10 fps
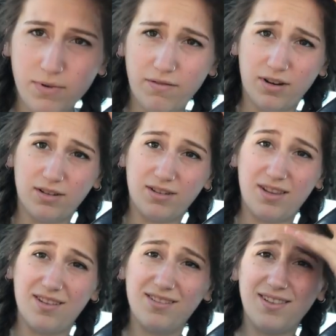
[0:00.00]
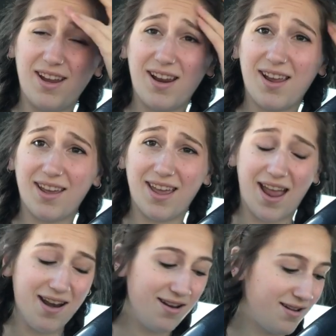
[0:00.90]
I'm never gonna see this lady
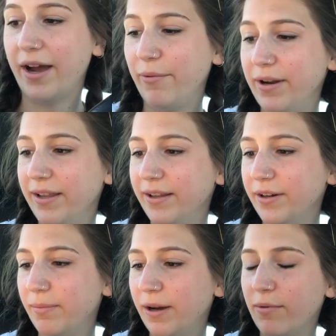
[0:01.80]
again. I went in there to buy